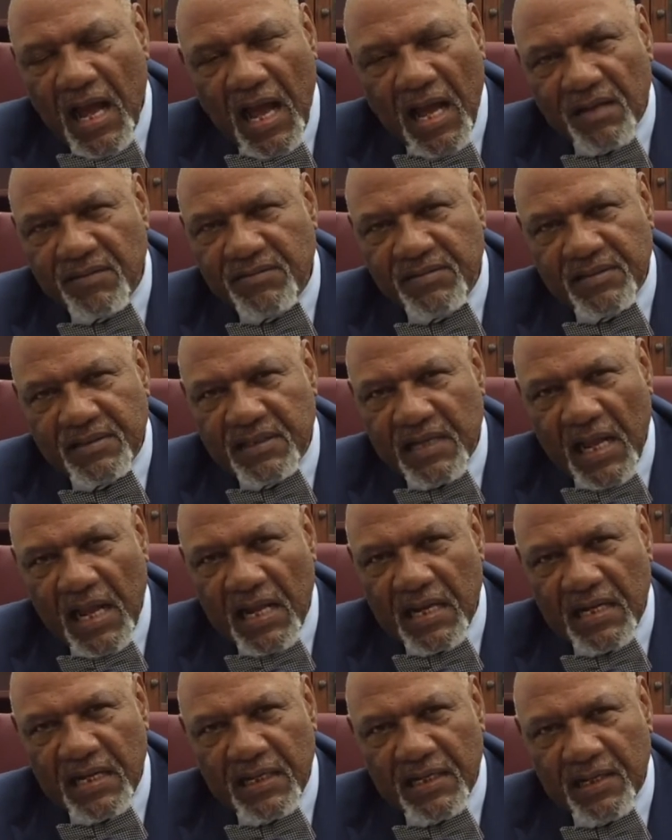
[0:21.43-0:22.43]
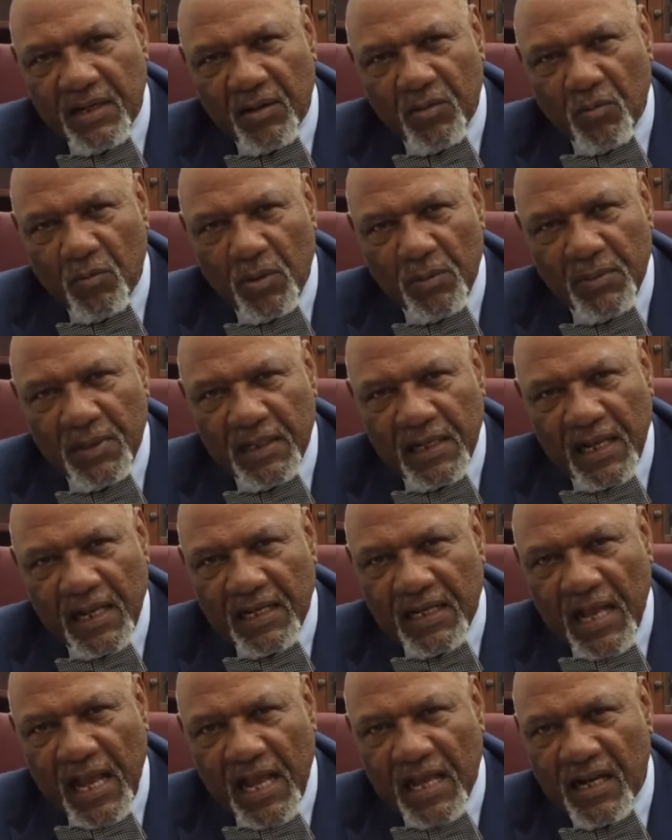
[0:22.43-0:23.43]
outstanding young woman
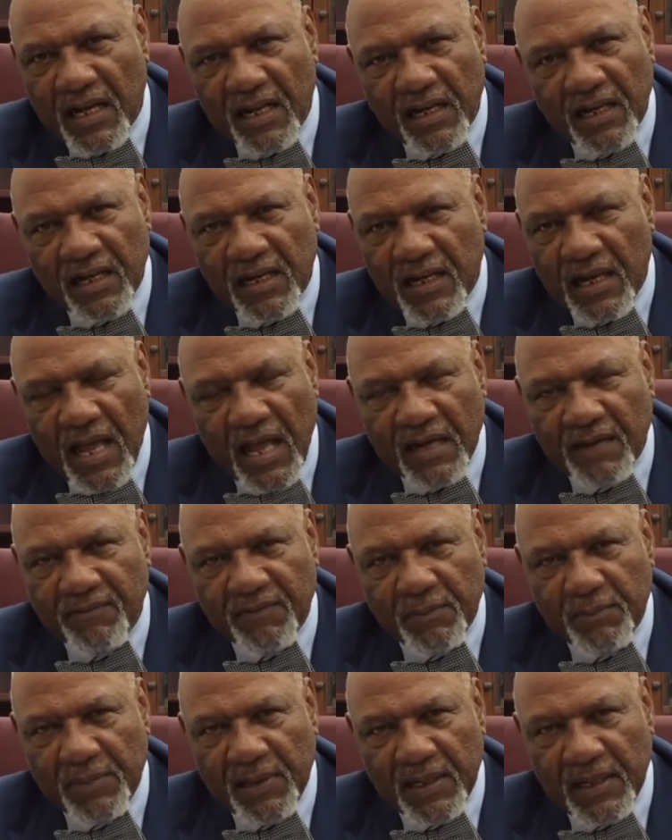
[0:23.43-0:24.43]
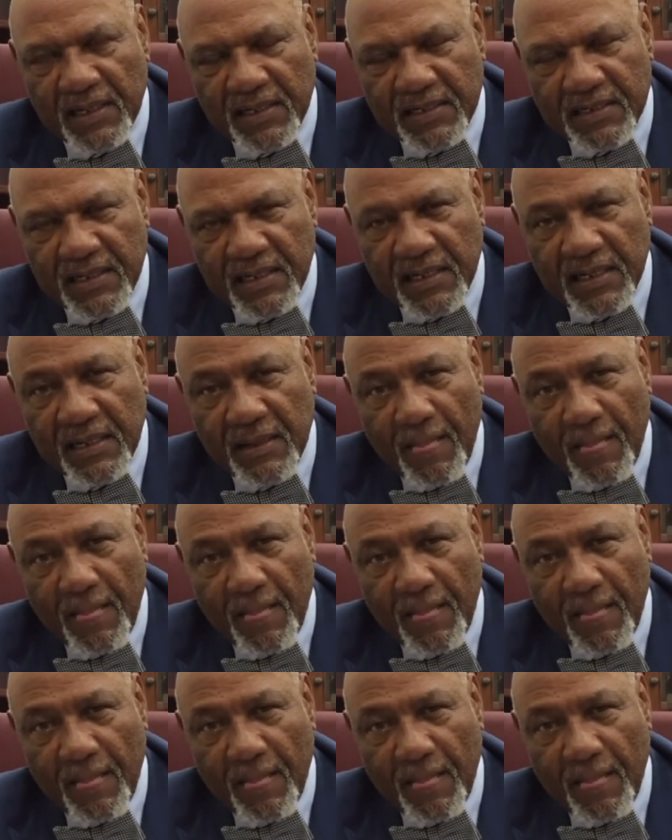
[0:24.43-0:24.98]
and had a lot of ability.